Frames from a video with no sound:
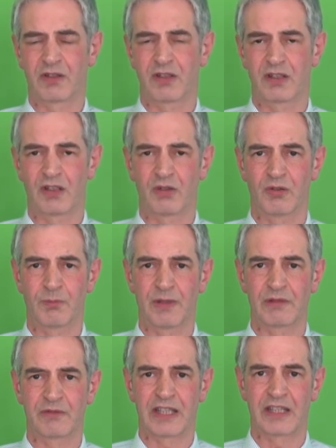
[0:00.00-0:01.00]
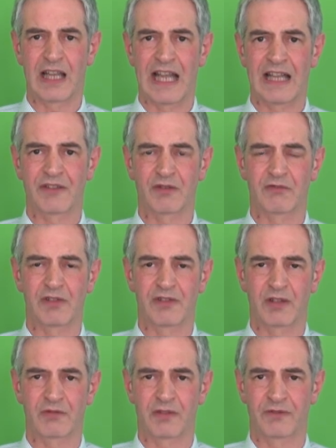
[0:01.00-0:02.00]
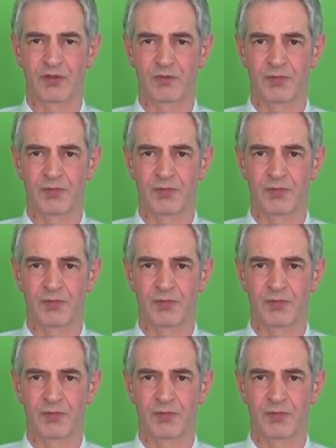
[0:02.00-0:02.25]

that you're building as a result of your